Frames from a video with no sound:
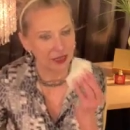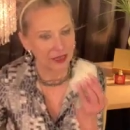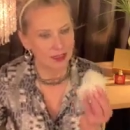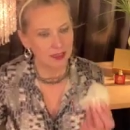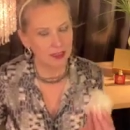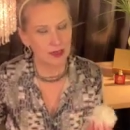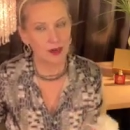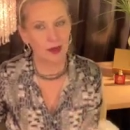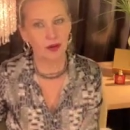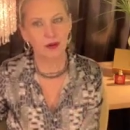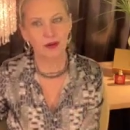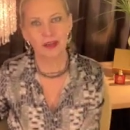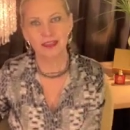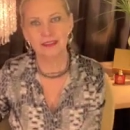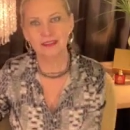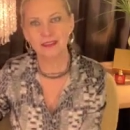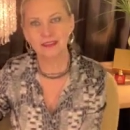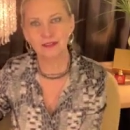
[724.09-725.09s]
you know,
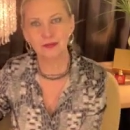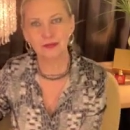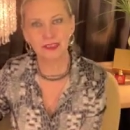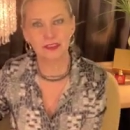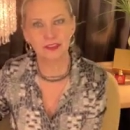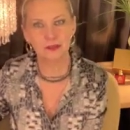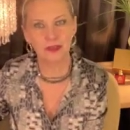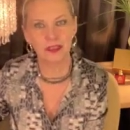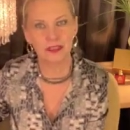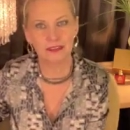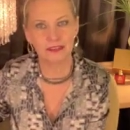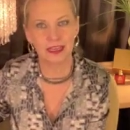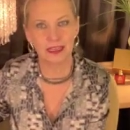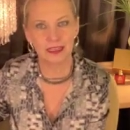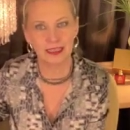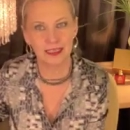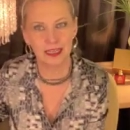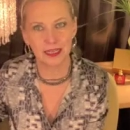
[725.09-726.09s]
it doesn't really smell
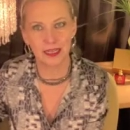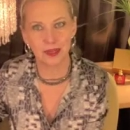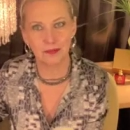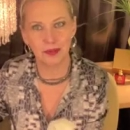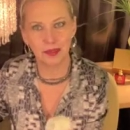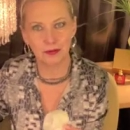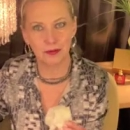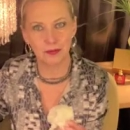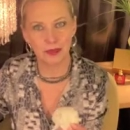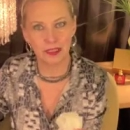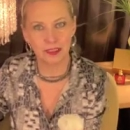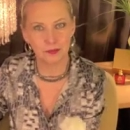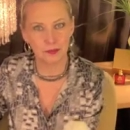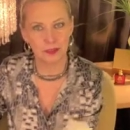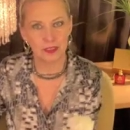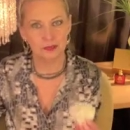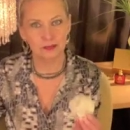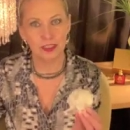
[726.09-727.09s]
exactly like it, but it reminds
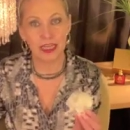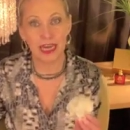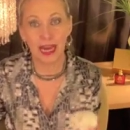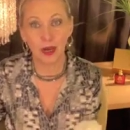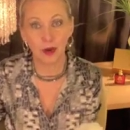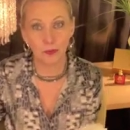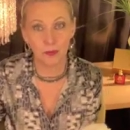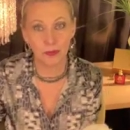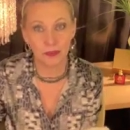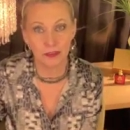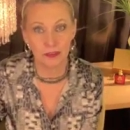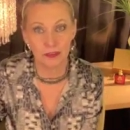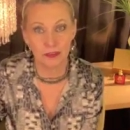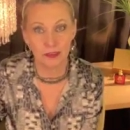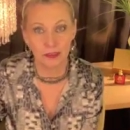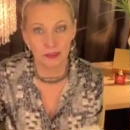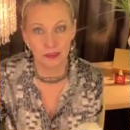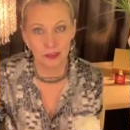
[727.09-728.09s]
me of Joop,
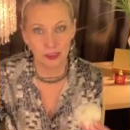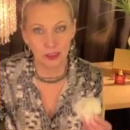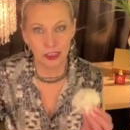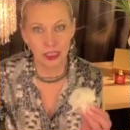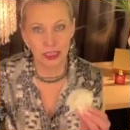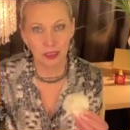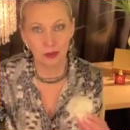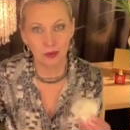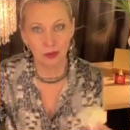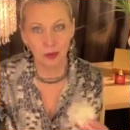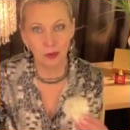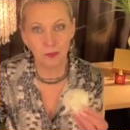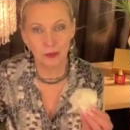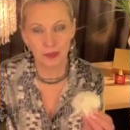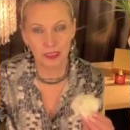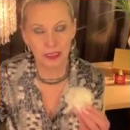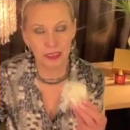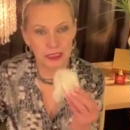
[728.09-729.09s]

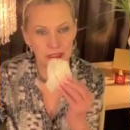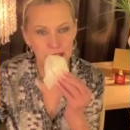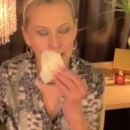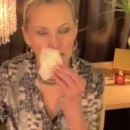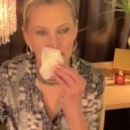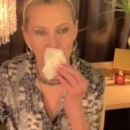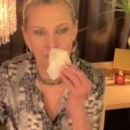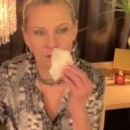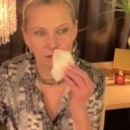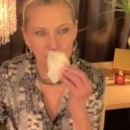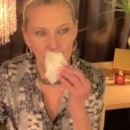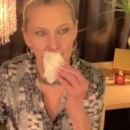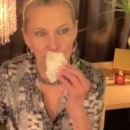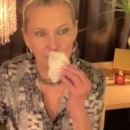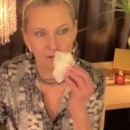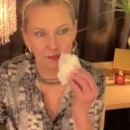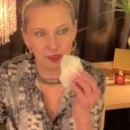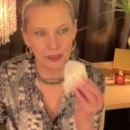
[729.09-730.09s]
J-O-O-P.
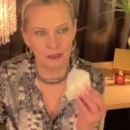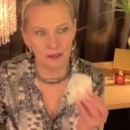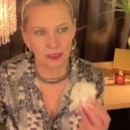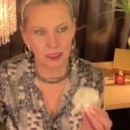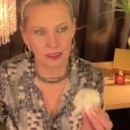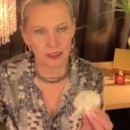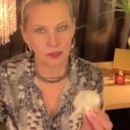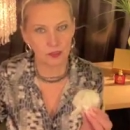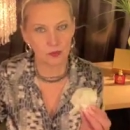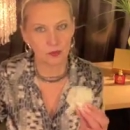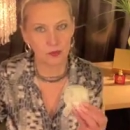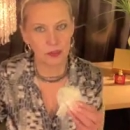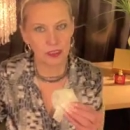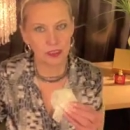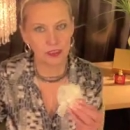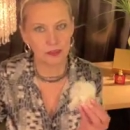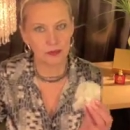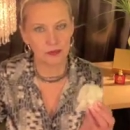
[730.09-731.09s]
It's got this
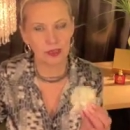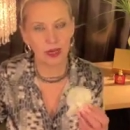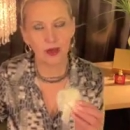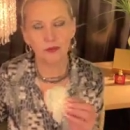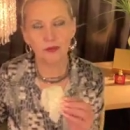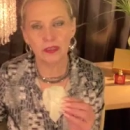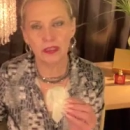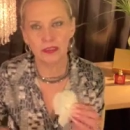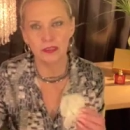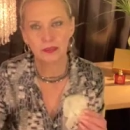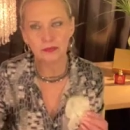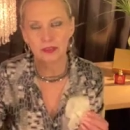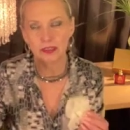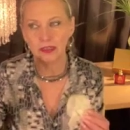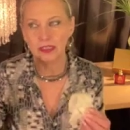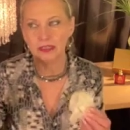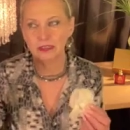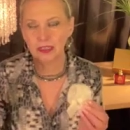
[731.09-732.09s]

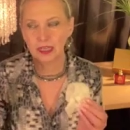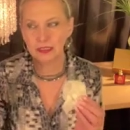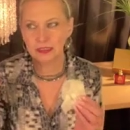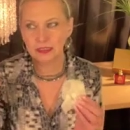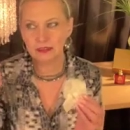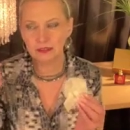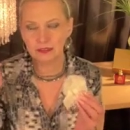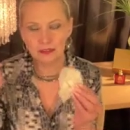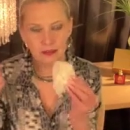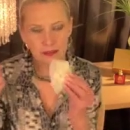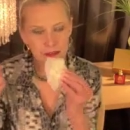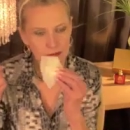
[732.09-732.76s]
it's got this